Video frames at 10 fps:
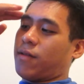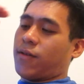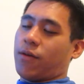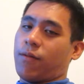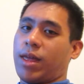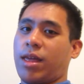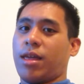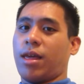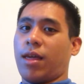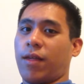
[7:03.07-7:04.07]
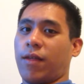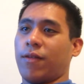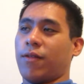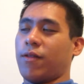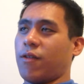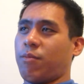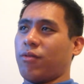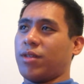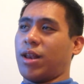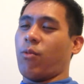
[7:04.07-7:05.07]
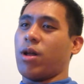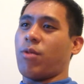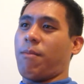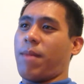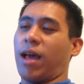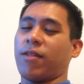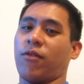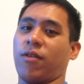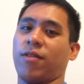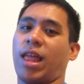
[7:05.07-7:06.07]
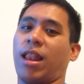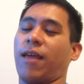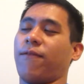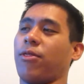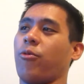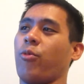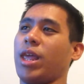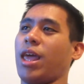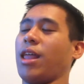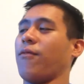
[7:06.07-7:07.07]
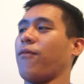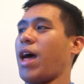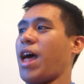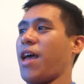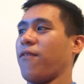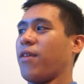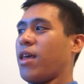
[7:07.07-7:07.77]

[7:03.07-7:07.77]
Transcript: So he is just posted a 1 rep max for his deadlift, 385.